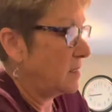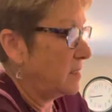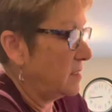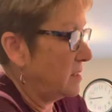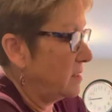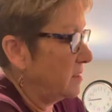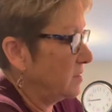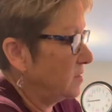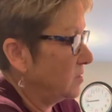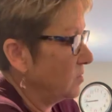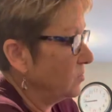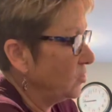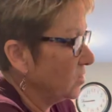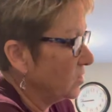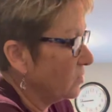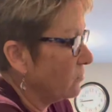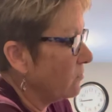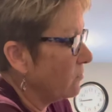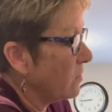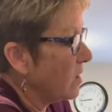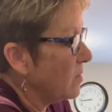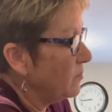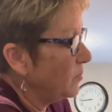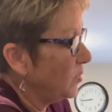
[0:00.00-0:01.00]
so just
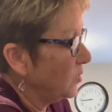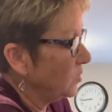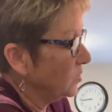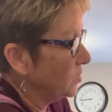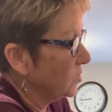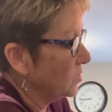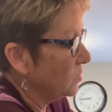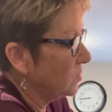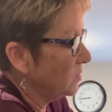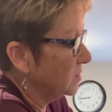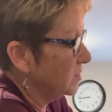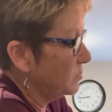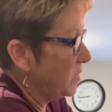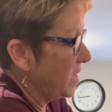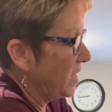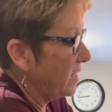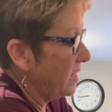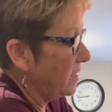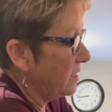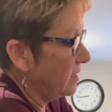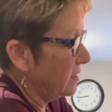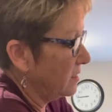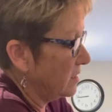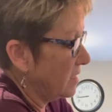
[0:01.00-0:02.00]
crumpled cooked
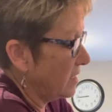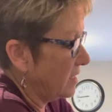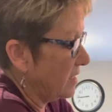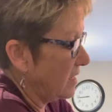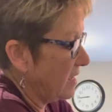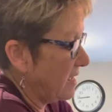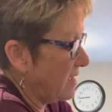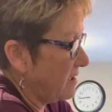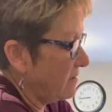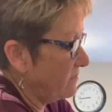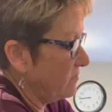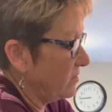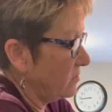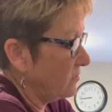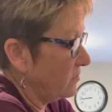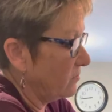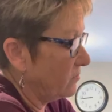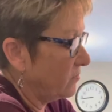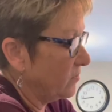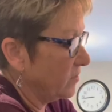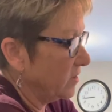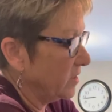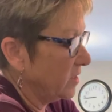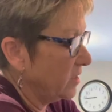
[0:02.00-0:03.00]
bacon that I have in the
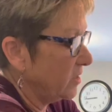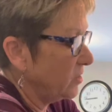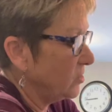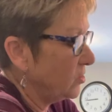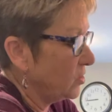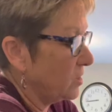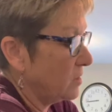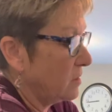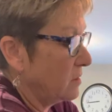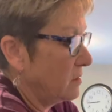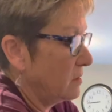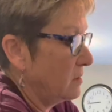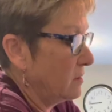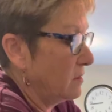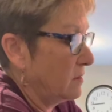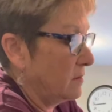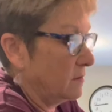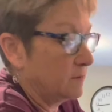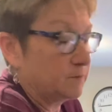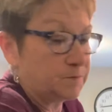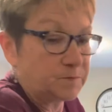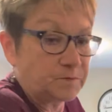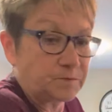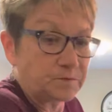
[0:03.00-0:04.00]
fridge.
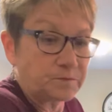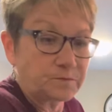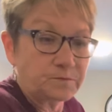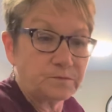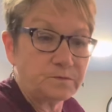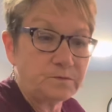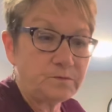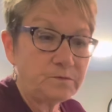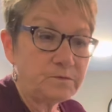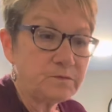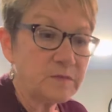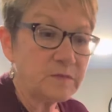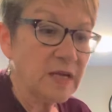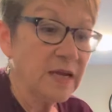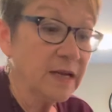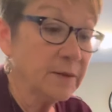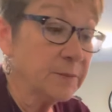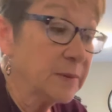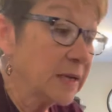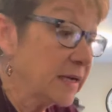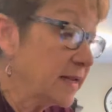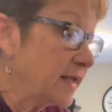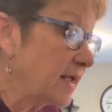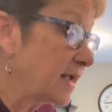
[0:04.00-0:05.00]
And
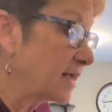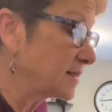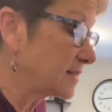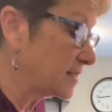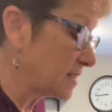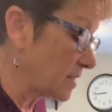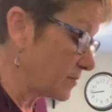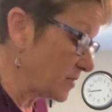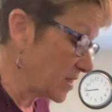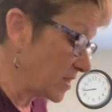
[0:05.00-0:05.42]
I'm going to add some of